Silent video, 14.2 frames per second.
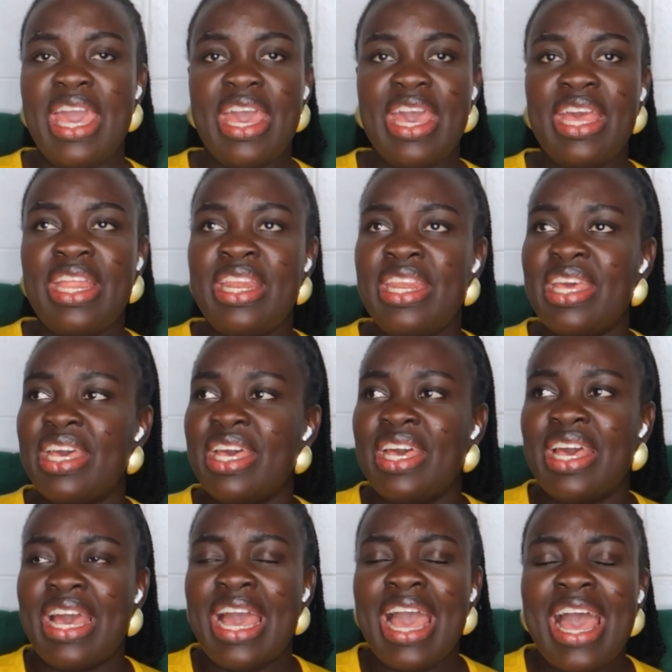and
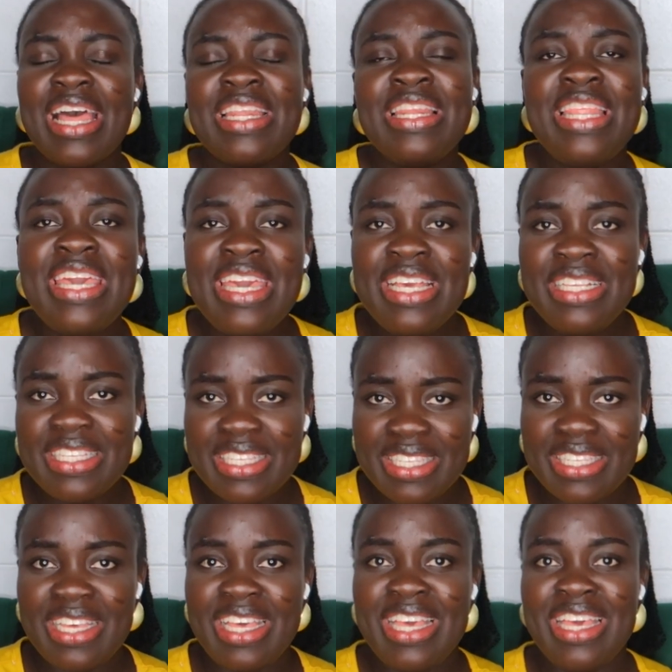at
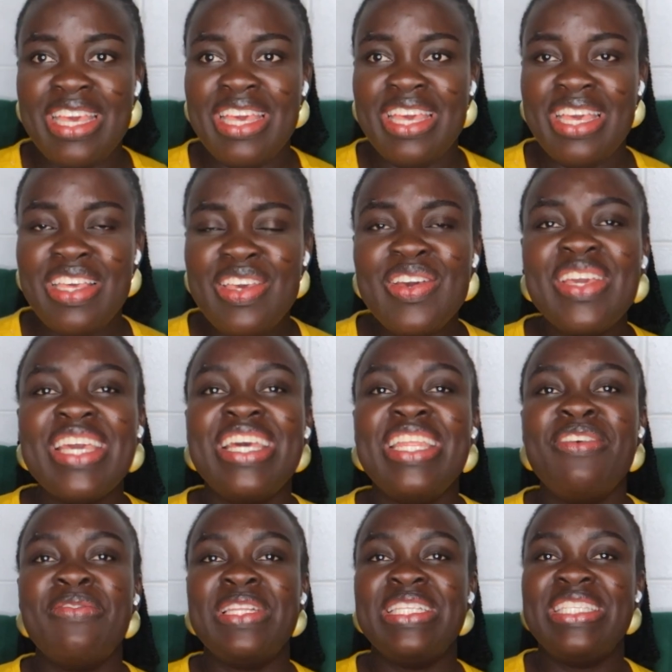least you can
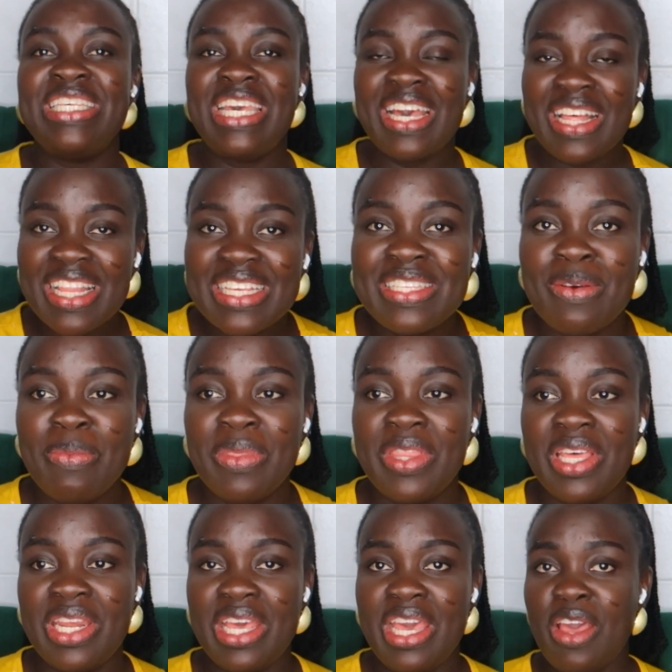even tell us
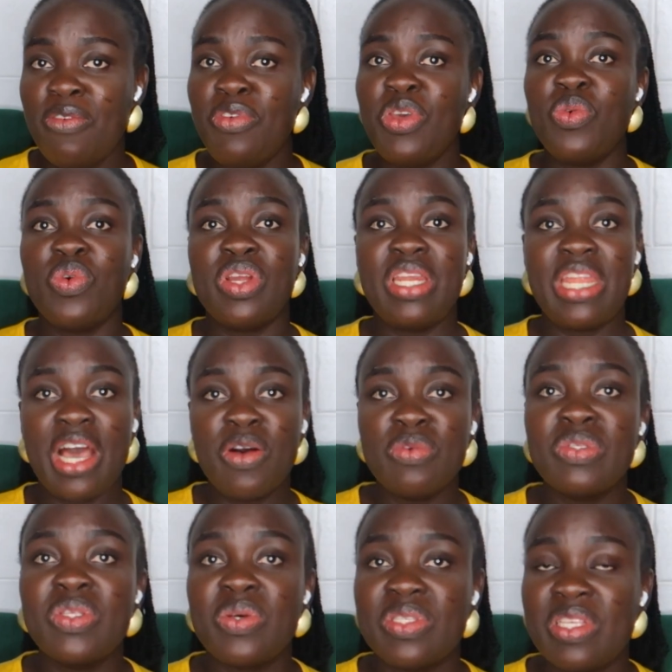something. If you were
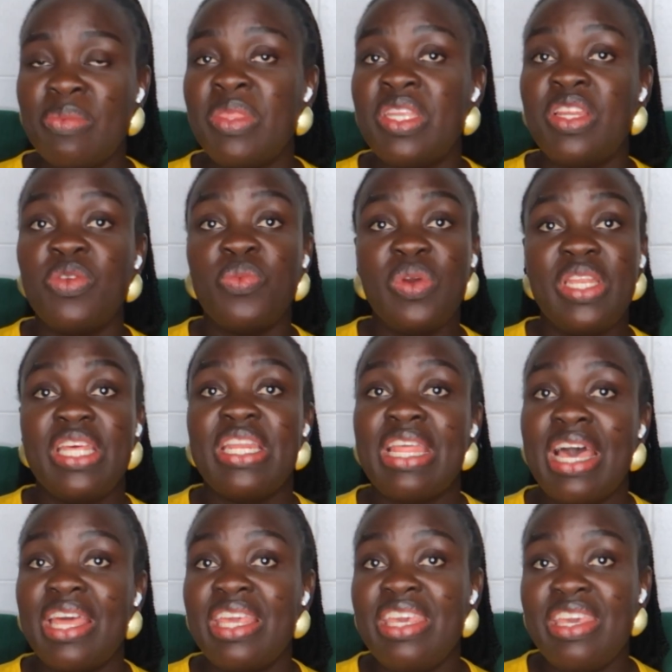announced or something and we did
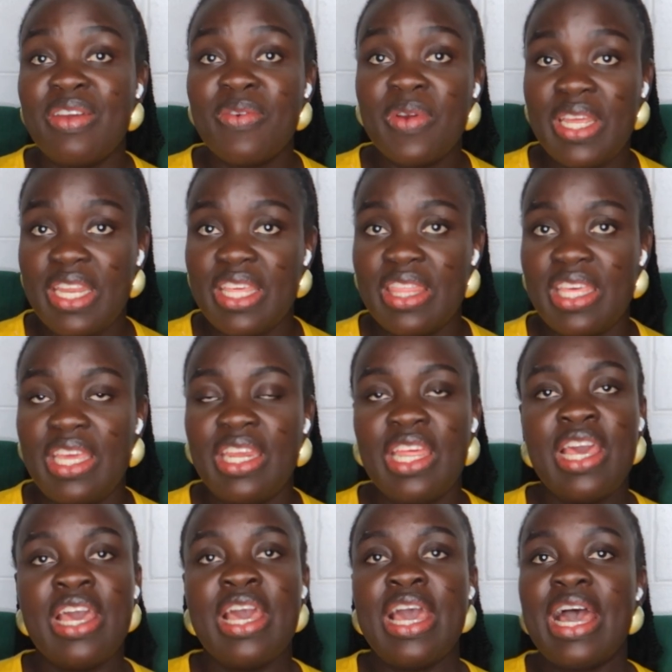not hear or anything,
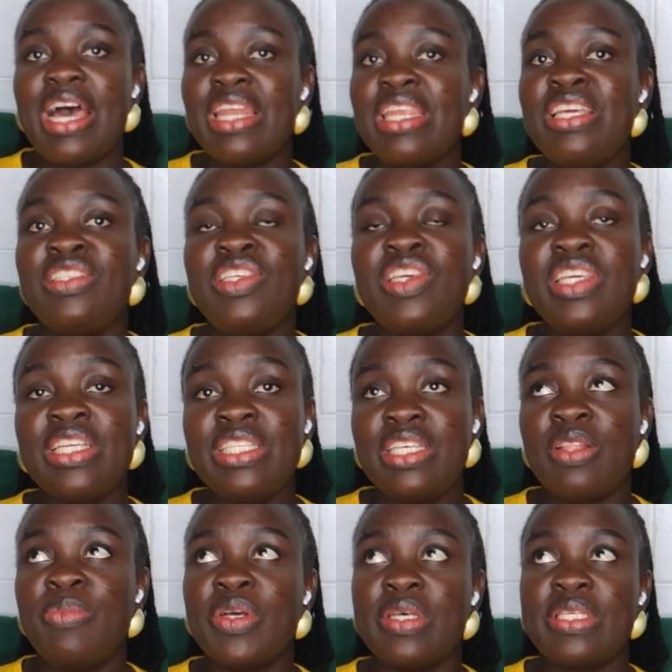at least you can
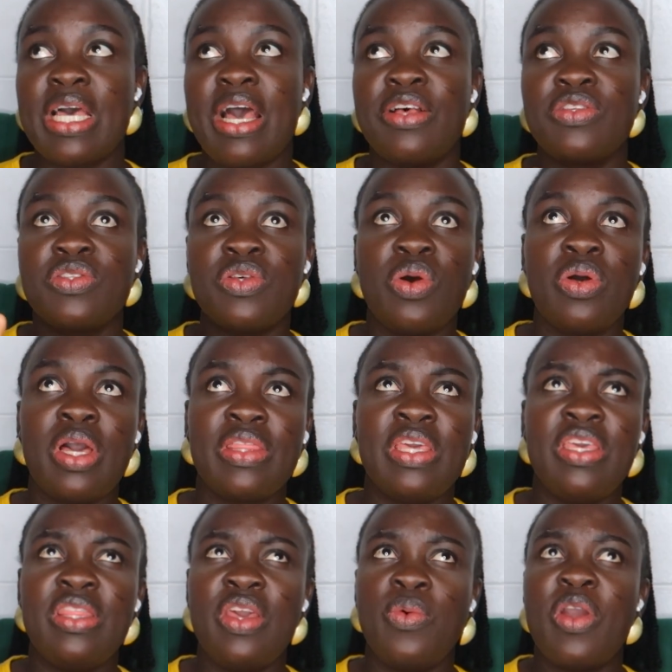tell. Because I saw, I
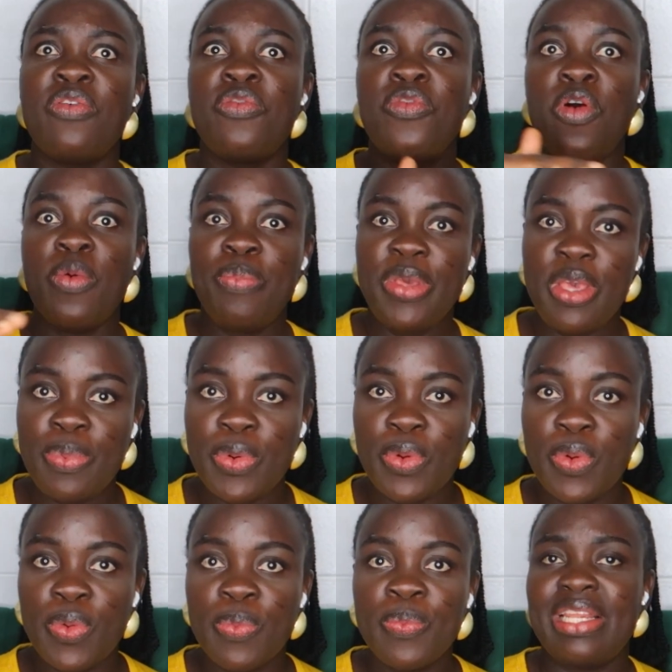think there were four
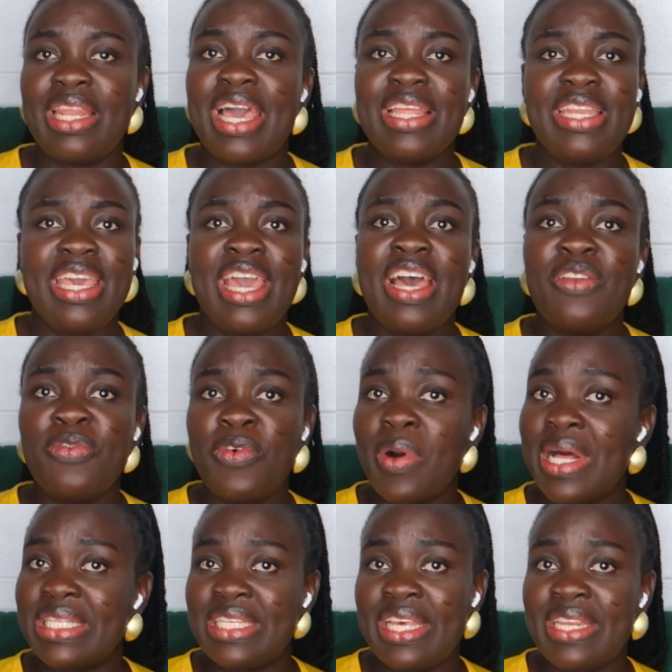people, like, they had
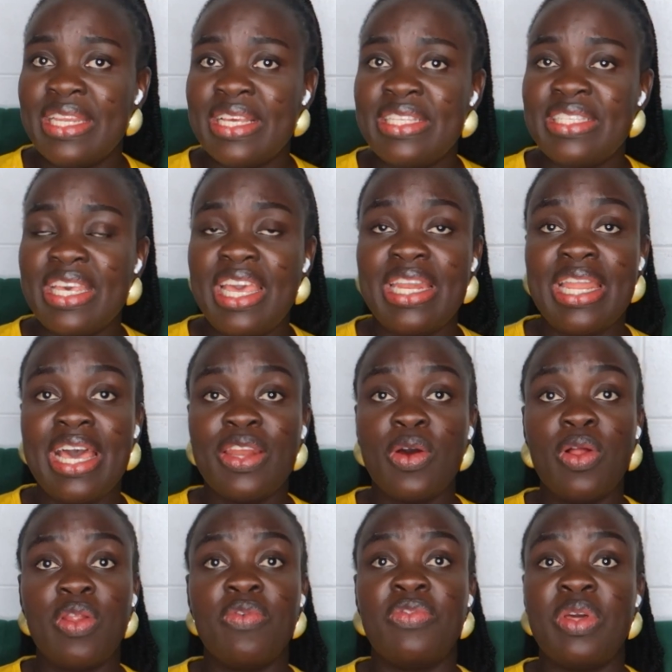four attendants, and not
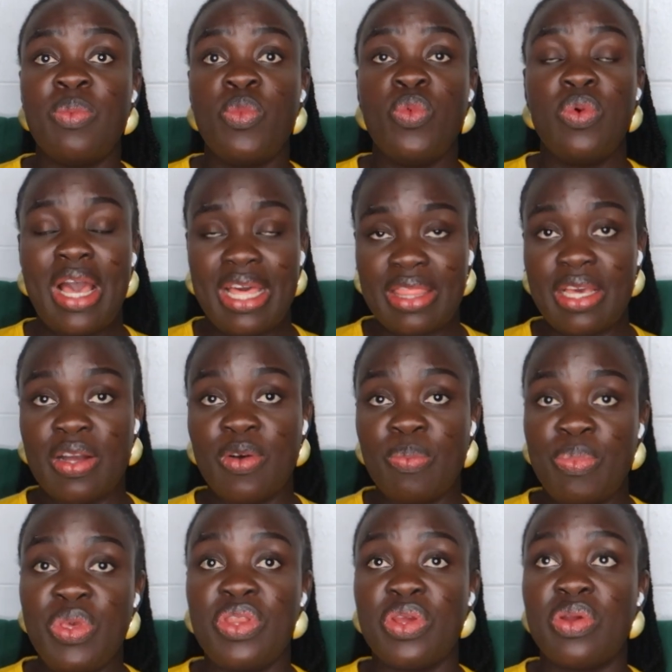all of them had the
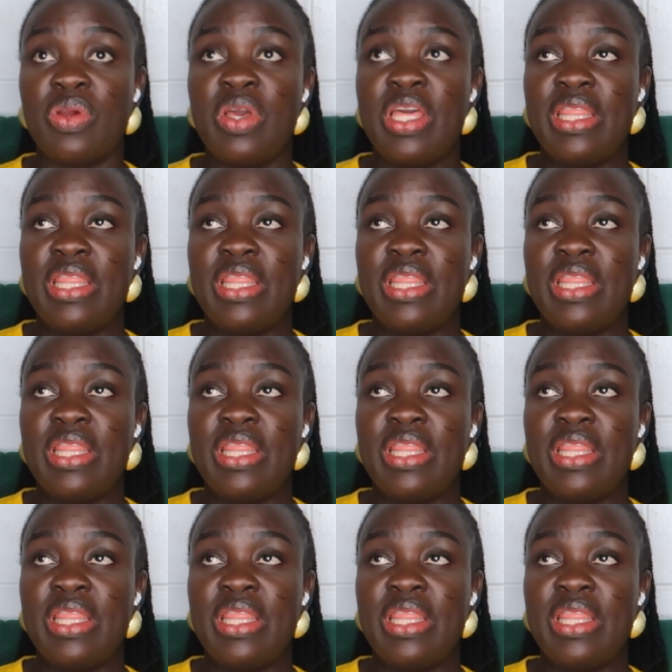computer.